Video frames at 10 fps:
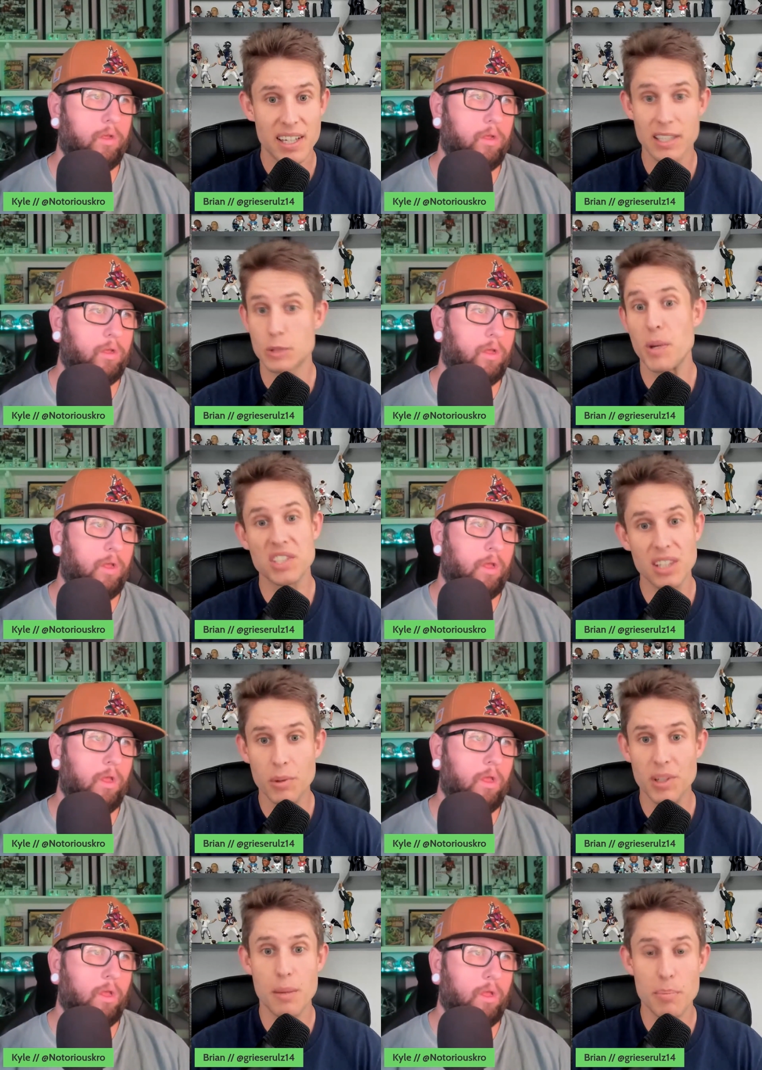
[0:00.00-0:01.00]
Speaker 1: especially
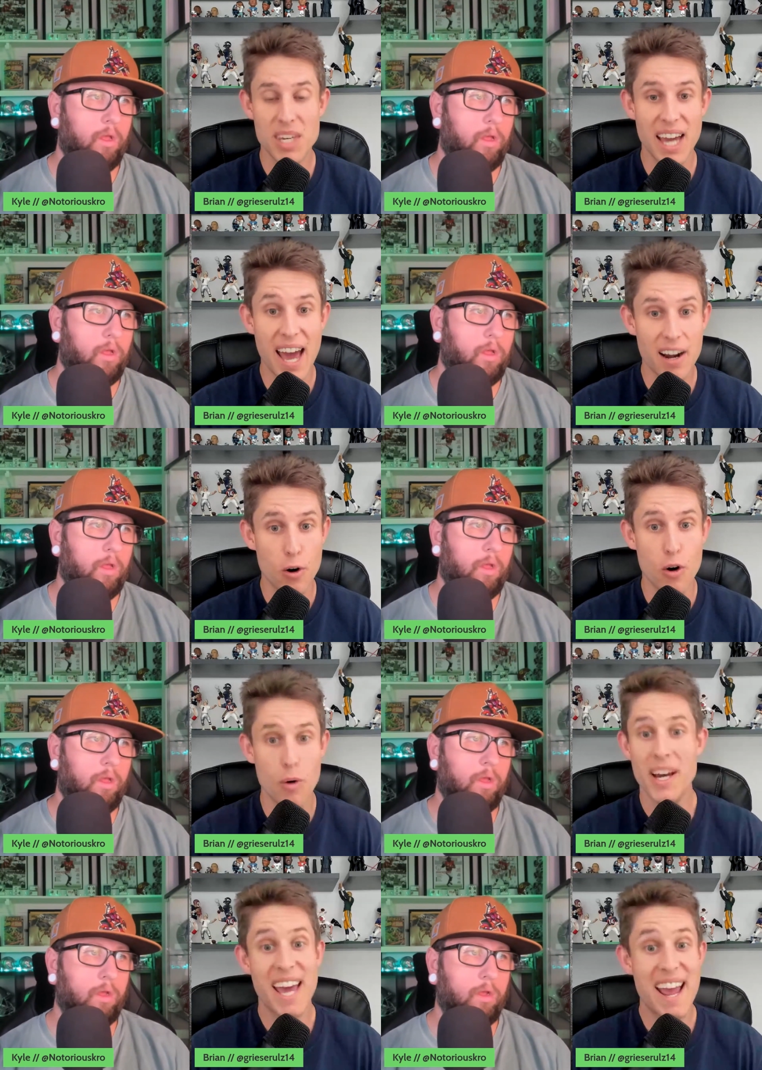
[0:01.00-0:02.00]
with it being at home,
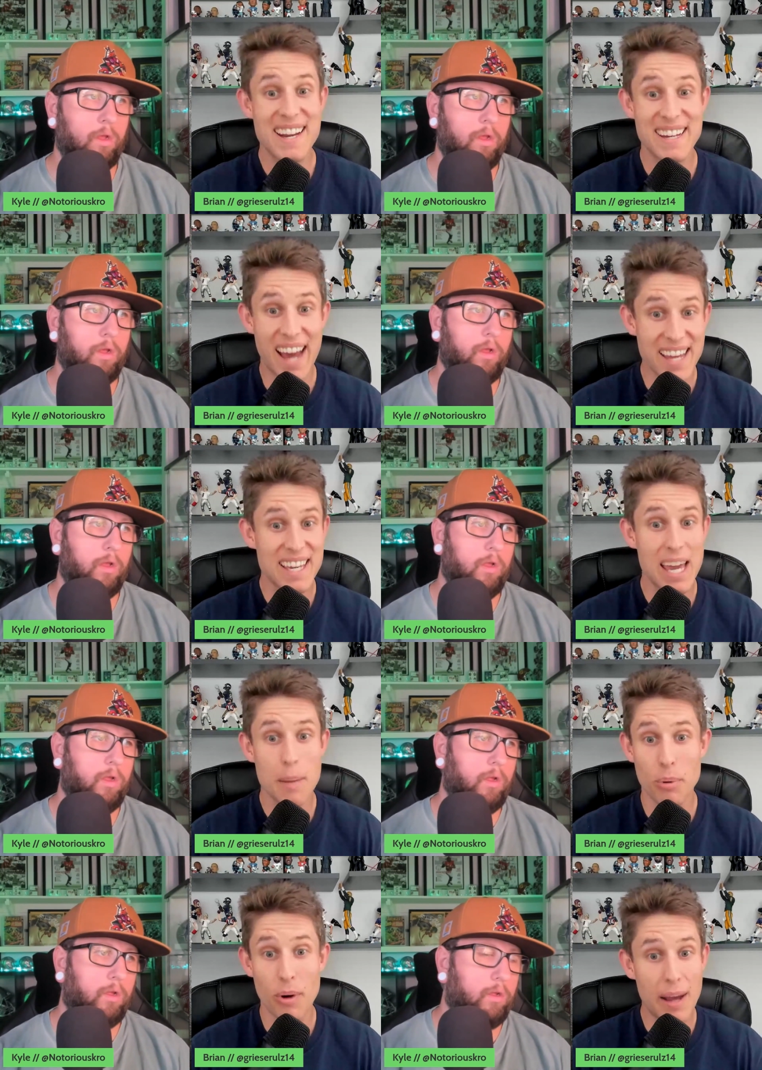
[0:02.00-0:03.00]
a night game,
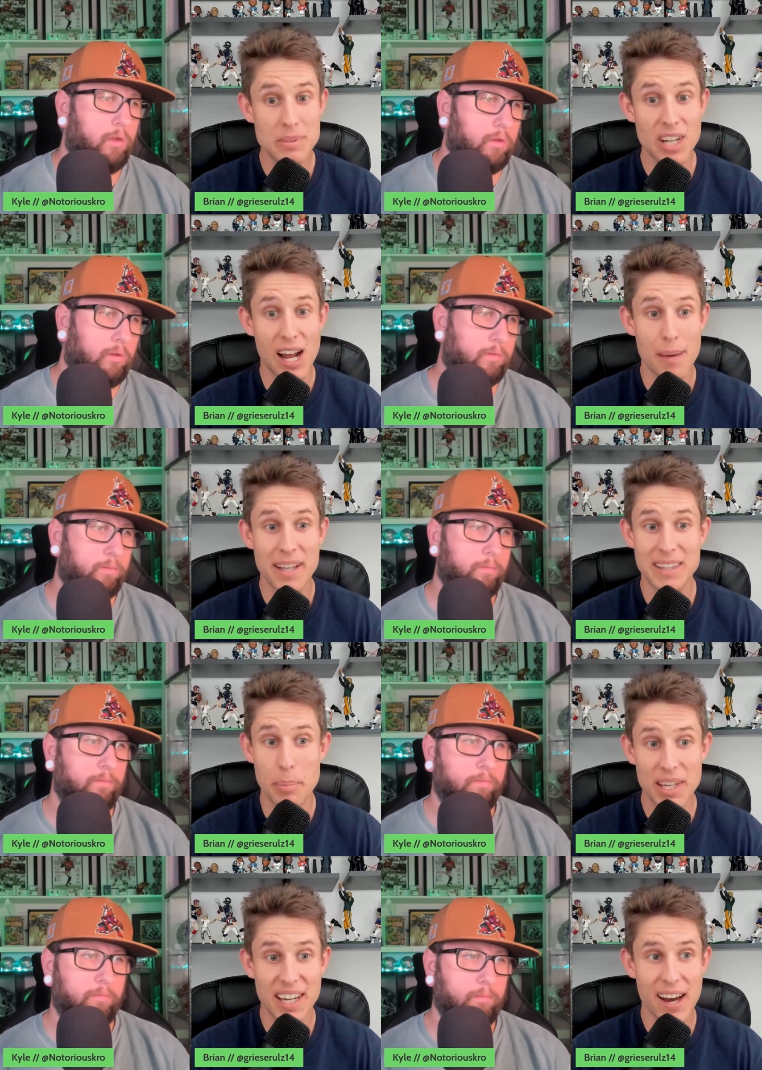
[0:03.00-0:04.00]
prime time at the
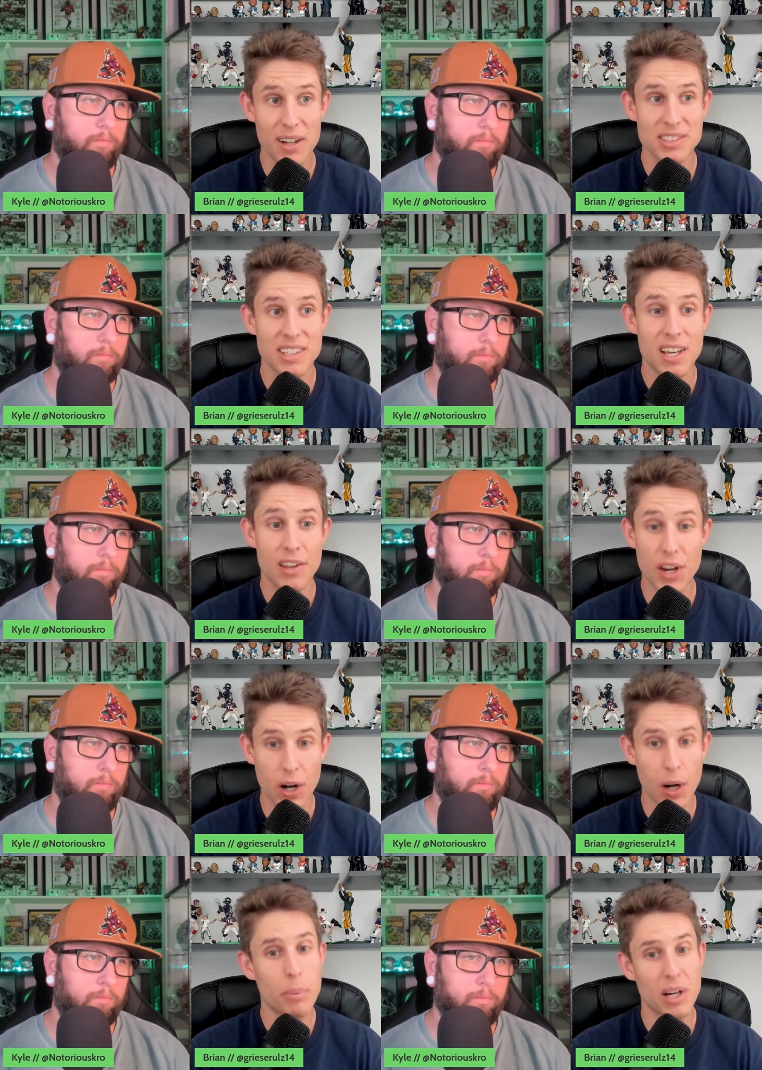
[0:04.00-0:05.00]
big house. They're going
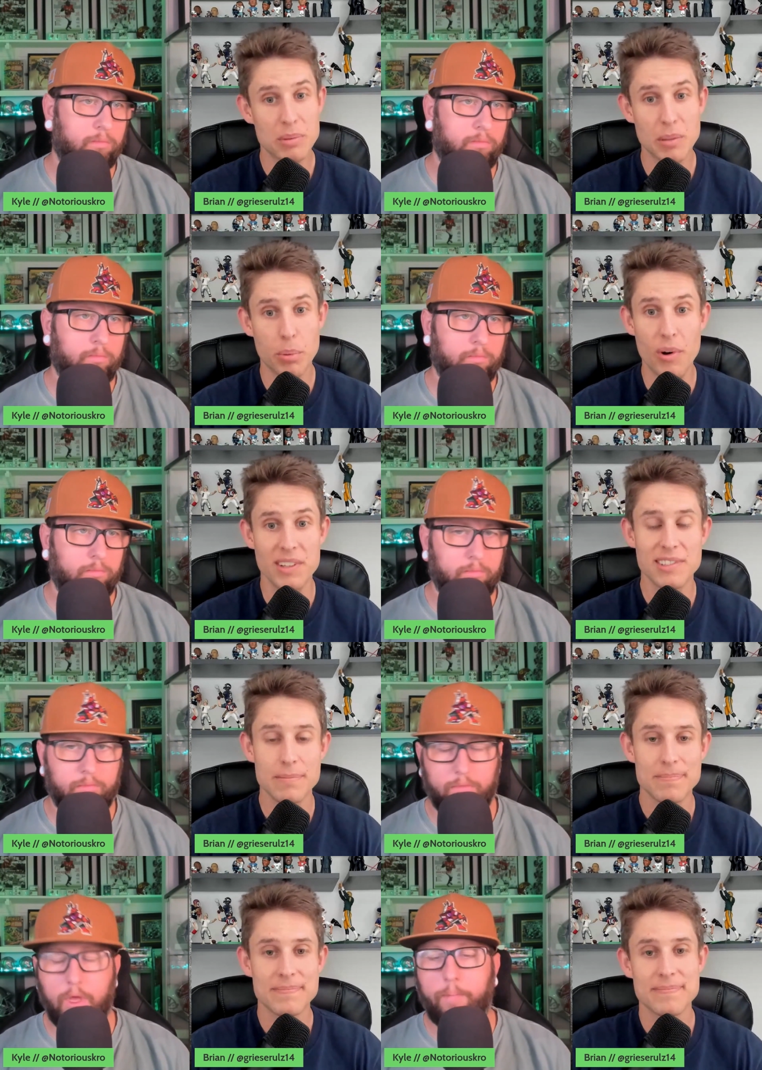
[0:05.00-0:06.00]
to put up some points.
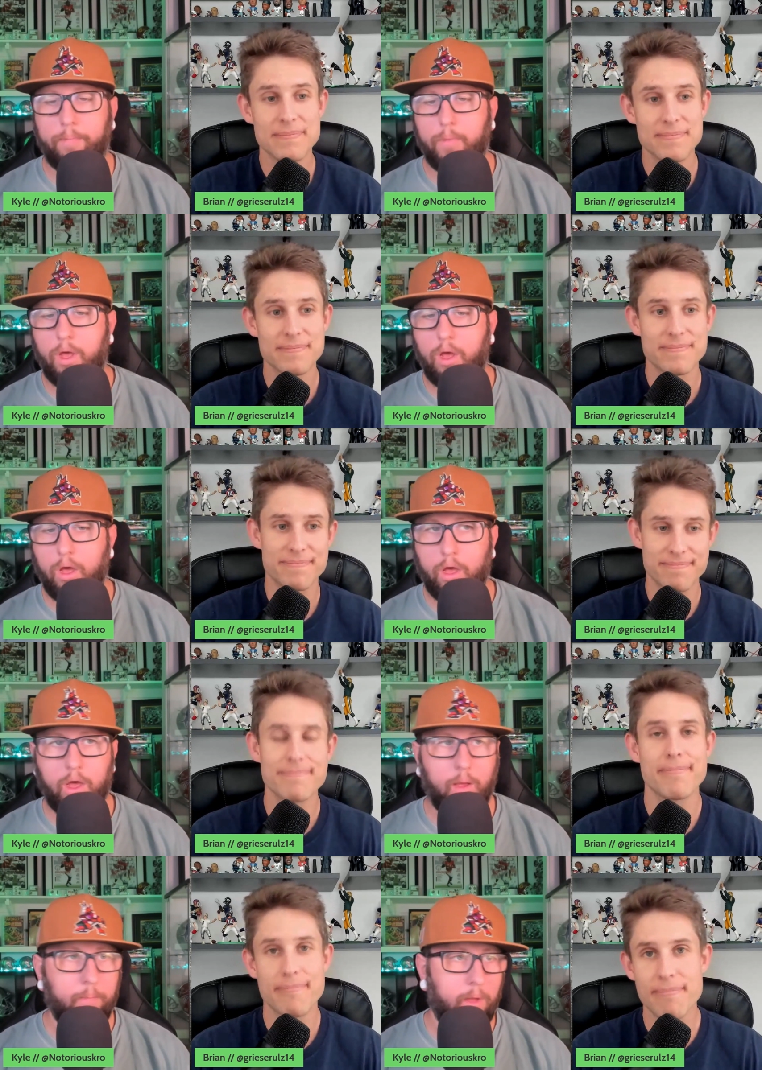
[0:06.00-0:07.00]
Speaker 2: Yep.
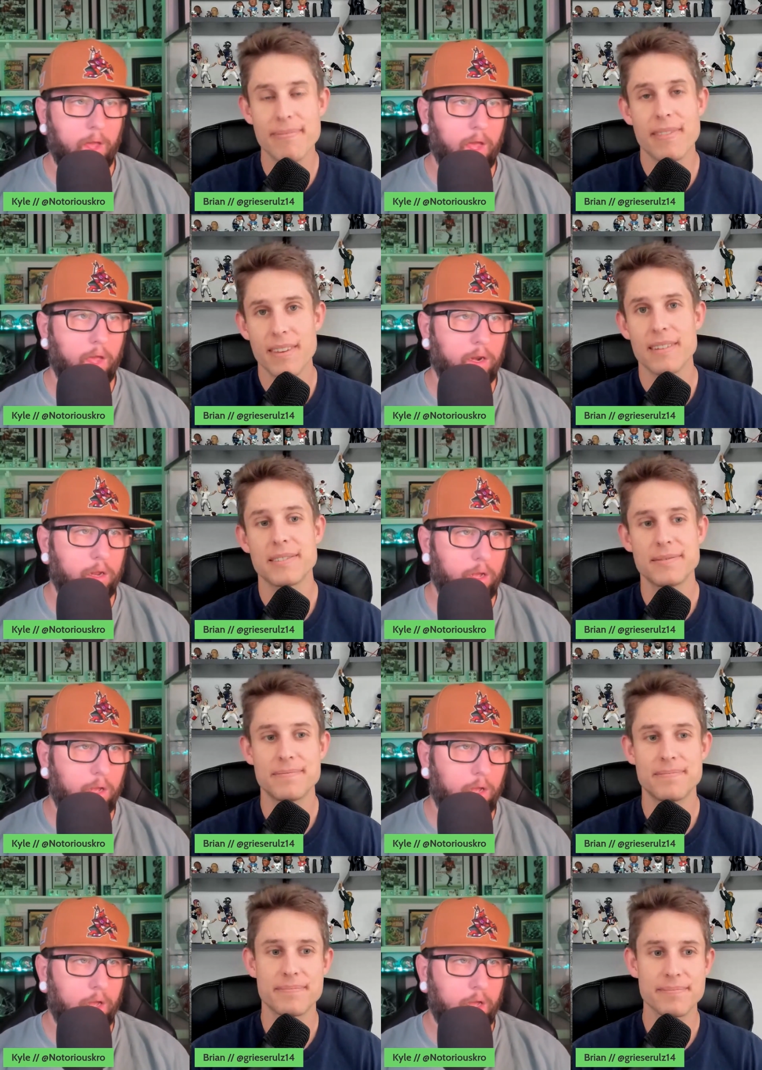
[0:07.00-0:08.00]
Um, and
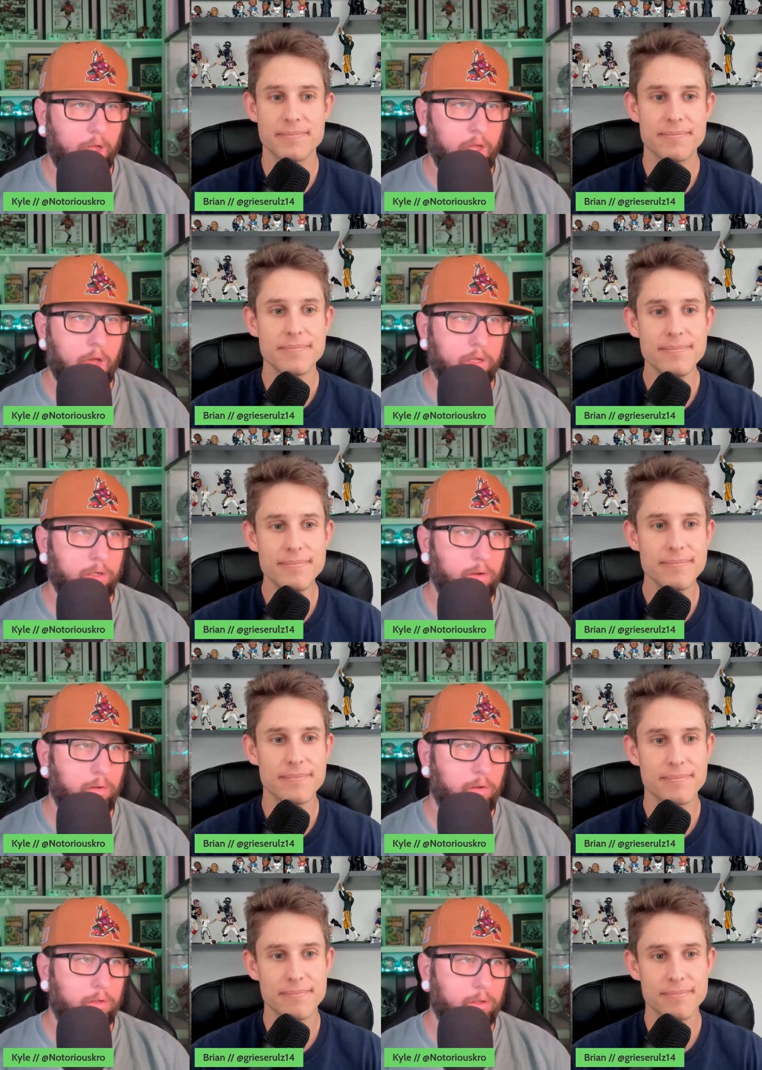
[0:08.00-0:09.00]
uh, yeah, so
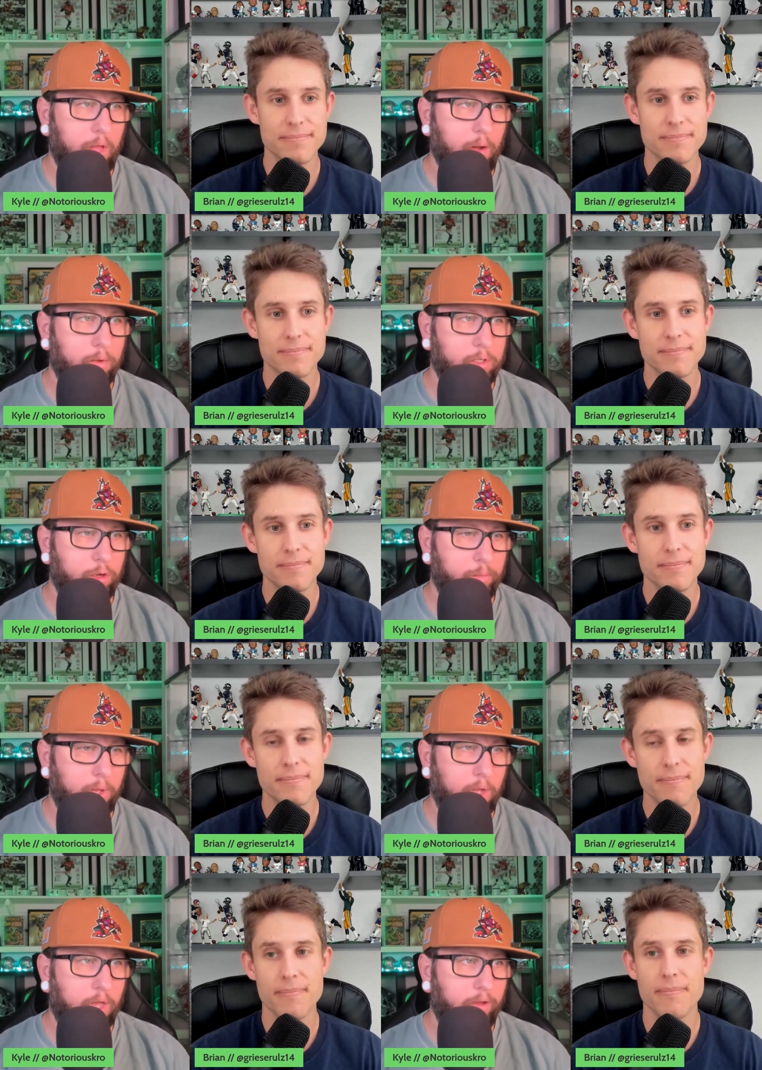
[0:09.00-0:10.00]
so that was your
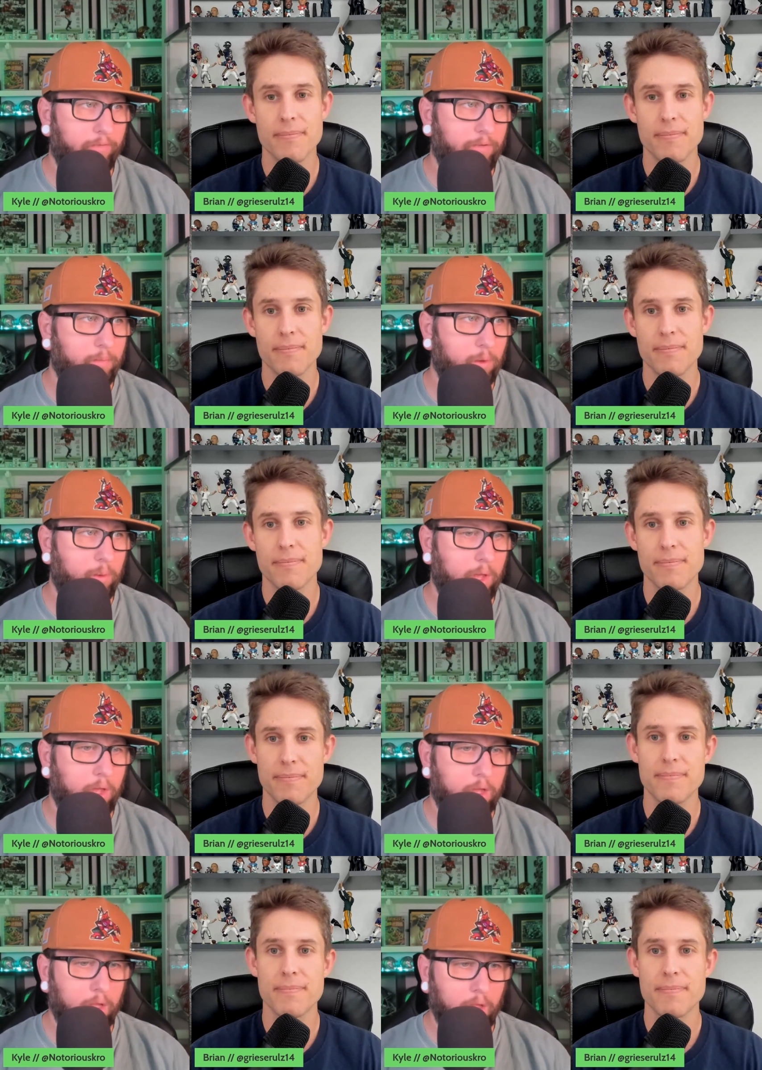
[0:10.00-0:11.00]
big hit from the
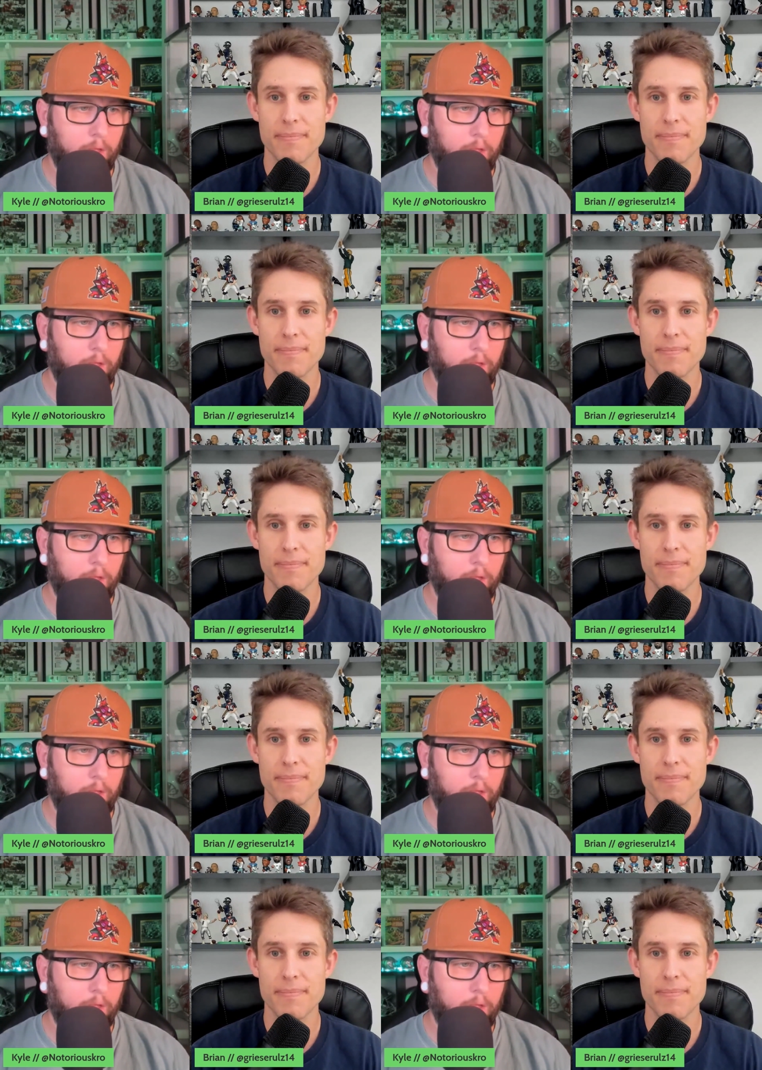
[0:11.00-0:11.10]
week.